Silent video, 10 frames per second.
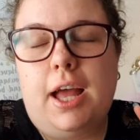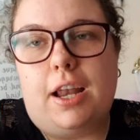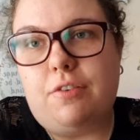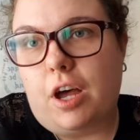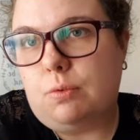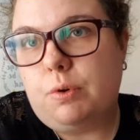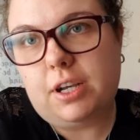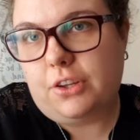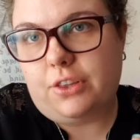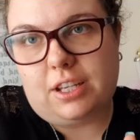And I've heard
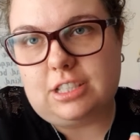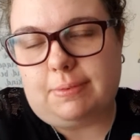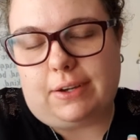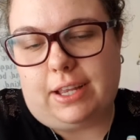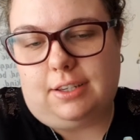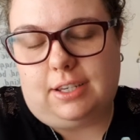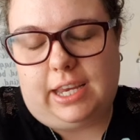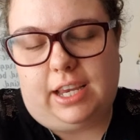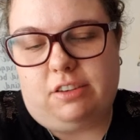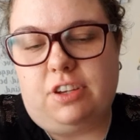really good things about Killing
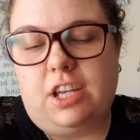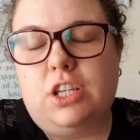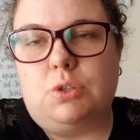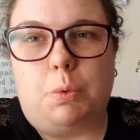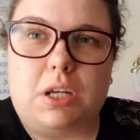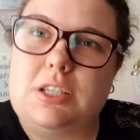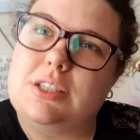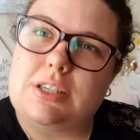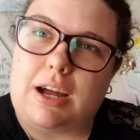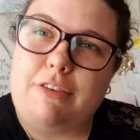Eve, so I wanted to
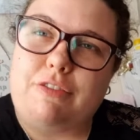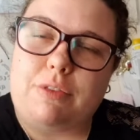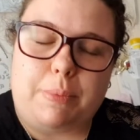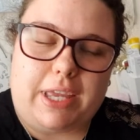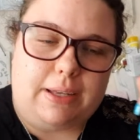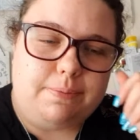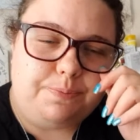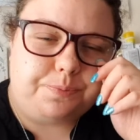start it from the beginning.